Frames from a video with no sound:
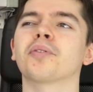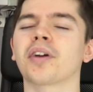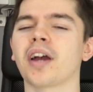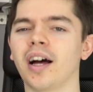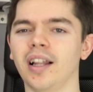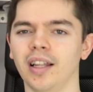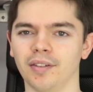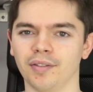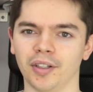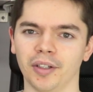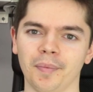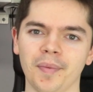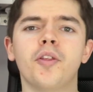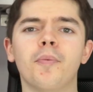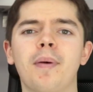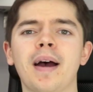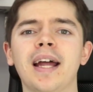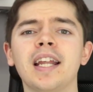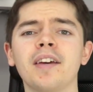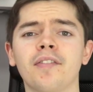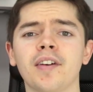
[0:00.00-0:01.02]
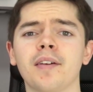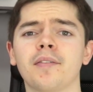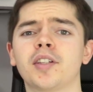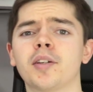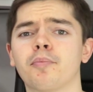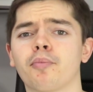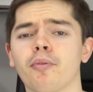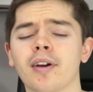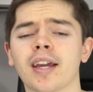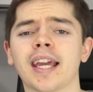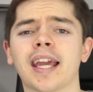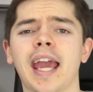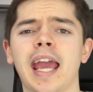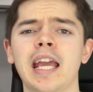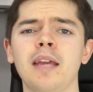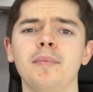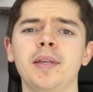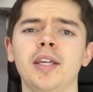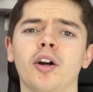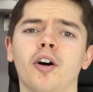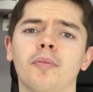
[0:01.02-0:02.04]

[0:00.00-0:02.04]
more colourful. The benefit to bringing Amy